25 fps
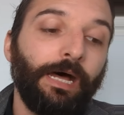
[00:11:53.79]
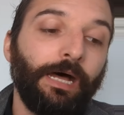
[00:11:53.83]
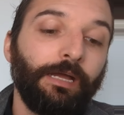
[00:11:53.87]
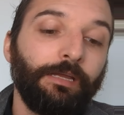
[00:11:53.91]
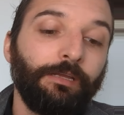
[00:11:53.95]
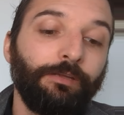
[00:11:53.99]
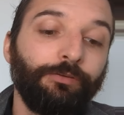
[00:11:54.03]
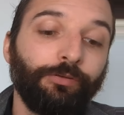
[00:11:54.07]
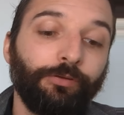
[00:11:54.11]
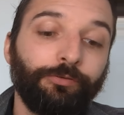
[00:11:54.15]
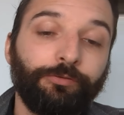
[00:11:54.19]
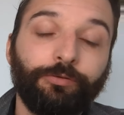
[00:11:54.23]

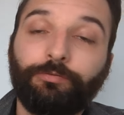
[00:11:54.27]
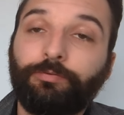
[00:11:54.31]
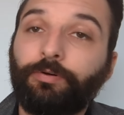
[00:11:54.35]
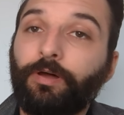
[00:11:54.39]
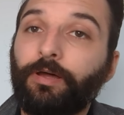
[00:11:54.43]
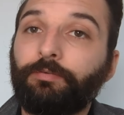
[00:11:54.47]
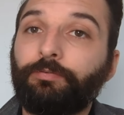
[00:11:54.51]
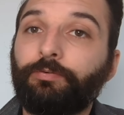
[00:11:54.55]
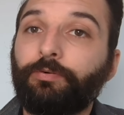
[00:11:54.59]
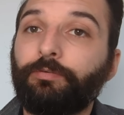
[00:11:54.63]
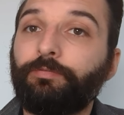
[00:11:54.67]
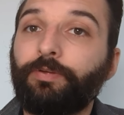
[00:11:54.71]
He's also
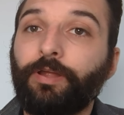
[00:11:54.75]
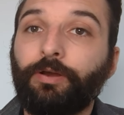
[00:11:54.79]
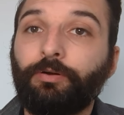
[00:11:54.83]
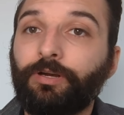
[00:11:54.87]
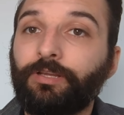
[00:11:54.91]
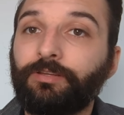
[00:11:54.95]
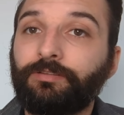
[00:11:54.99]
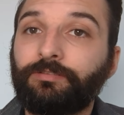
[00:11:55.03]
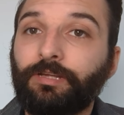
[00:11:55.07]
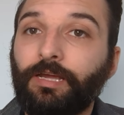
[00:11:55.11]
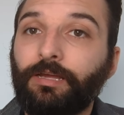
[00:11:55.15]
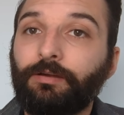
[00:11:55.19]
fought for
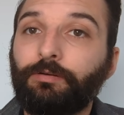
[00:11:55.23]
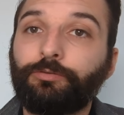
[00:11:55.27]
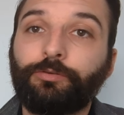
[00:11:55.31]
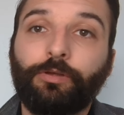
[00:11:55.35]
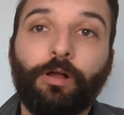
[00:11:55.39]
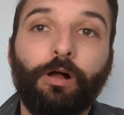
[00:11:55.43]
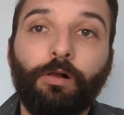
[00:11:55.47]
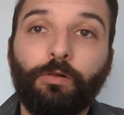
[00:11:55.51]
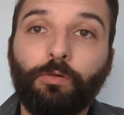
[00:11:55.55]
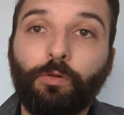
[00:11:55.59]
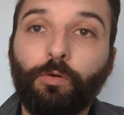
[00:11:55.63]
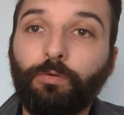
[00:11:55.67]
various titles
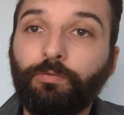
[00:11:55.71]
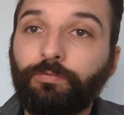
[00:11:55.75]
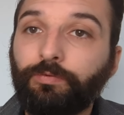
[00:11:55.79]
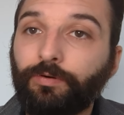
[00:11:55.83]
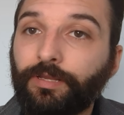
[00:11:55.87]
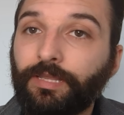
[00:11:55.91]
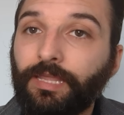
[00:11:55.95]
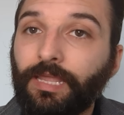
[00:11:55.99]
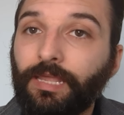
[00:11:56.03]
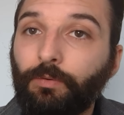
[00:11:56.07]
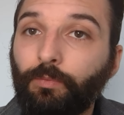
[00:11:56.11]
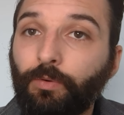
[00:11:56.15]
all over
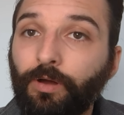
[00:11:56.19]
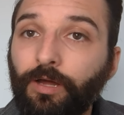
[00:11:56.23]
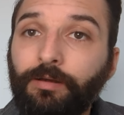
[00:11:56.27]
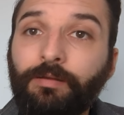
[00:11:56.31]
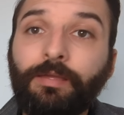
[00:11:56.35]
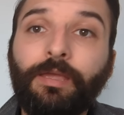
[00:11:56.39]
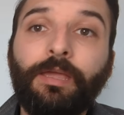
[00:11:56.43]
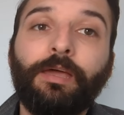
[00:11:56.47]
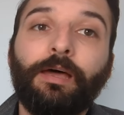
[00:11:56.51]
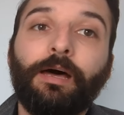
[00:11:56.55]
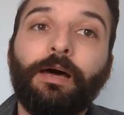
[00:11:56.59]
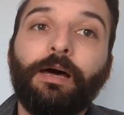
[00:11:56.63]
K-1,
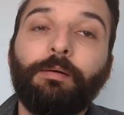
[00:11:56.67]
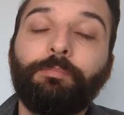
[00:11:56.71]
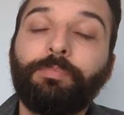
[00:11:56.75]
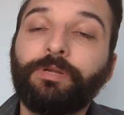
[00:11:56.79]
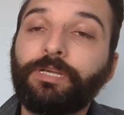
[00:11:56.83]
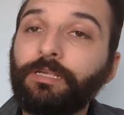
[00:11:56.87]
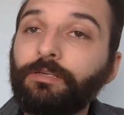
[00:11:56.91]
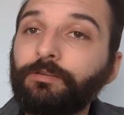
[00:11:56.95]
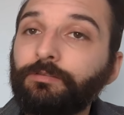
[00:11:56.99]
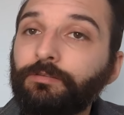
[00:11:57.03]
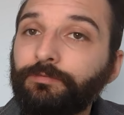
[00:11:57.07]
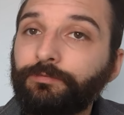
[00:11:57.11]
but
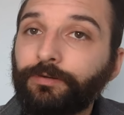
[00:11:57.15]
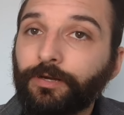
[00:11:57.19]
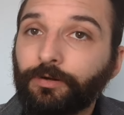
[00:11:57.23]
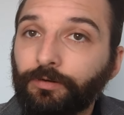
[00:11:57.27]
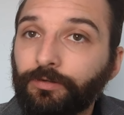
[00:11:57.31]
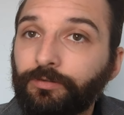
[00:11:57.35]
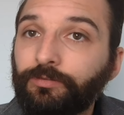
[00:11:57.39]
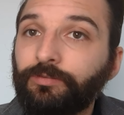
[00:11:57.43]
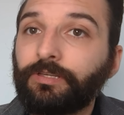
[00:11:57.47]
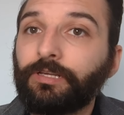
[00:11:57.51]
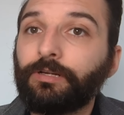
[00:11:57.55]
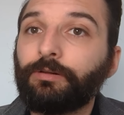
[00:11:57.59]
he is a very
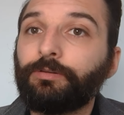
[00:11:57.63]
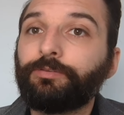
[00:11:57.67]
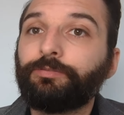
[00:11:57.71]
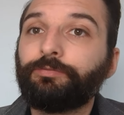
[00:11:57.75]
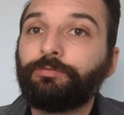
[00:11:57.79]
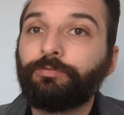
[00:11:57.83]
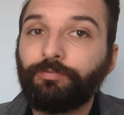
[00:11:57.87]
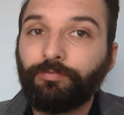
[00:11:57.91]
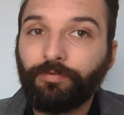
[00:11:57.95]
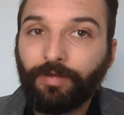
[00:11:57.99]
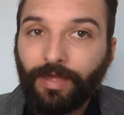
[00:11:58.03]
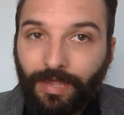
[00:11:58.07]
skilled
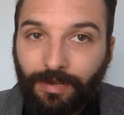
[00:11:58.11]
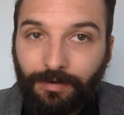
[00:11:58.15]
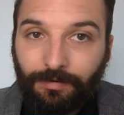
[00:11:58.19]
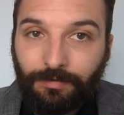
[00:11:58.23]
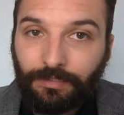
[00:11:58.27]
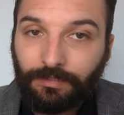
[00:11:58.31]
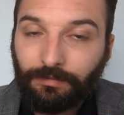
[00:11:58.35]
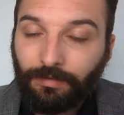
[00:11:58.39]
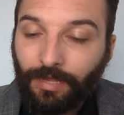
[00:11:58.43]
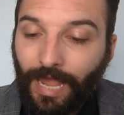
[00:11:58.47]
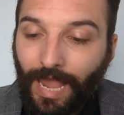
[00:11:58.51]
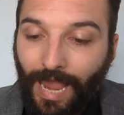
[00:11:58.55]

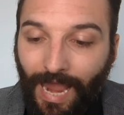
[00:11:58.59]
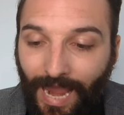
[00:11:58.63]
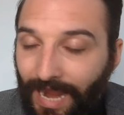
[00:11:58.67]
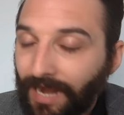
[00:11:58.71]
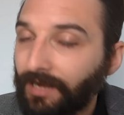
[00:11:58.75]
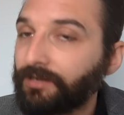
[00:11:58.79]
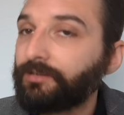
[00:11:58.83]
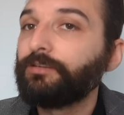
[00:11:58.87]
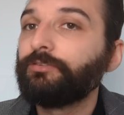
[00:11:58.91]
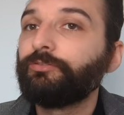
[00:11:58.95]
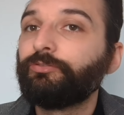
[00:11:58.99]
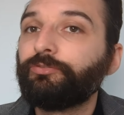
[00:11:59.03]
and
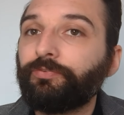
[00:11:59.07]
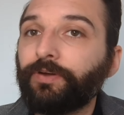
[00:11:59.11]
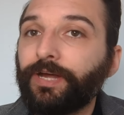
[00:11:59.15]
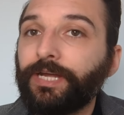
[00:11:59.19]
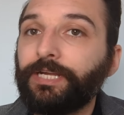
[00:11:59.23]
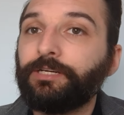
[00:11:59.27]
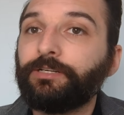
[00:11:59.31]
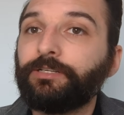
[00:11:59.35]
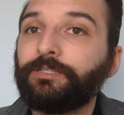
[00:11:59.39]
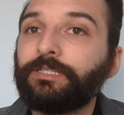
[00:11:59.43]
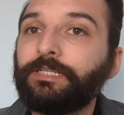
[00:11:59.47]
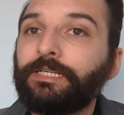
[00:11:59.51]
active
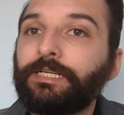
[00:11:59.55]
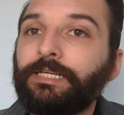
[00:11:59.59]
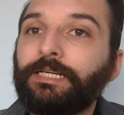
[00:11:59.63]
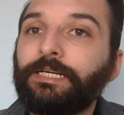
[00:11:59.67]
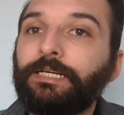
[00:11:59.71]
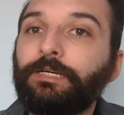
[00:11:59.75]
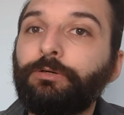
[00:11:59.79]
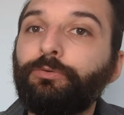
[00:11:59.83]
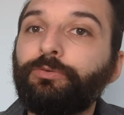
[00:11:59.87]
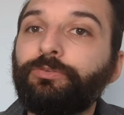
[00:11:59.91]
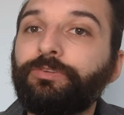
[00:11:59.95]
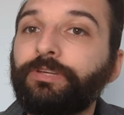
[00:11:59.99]
fighter
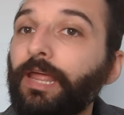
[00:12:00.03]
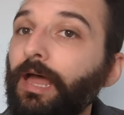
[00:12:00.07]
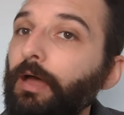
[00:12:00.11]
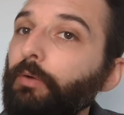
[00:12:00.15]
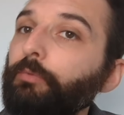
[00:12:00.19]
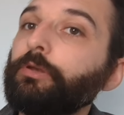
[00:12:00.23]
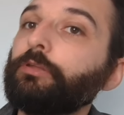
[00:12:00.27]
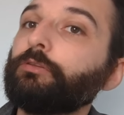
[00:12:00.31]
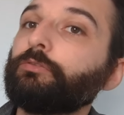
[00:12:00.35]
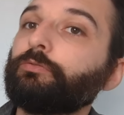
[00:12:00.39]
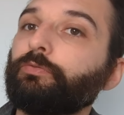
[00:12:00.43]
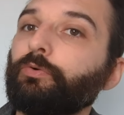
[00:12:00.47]
who's now
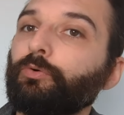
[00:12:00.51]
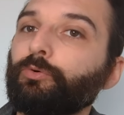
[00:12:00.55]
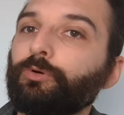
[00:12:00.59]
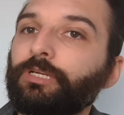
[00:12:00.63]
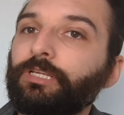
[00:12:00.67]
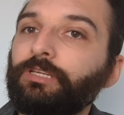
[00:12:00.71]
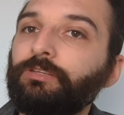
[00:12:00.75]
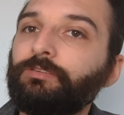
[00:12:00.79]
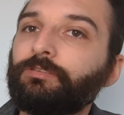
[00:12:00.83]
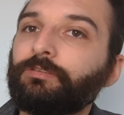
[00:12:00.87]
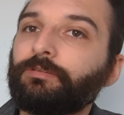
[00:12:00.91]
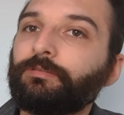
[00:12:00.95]
in his
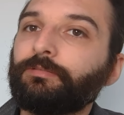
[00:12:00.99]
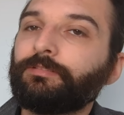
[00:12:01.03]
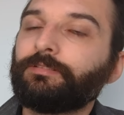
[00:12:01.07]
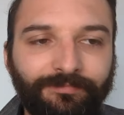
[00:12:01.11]
40s.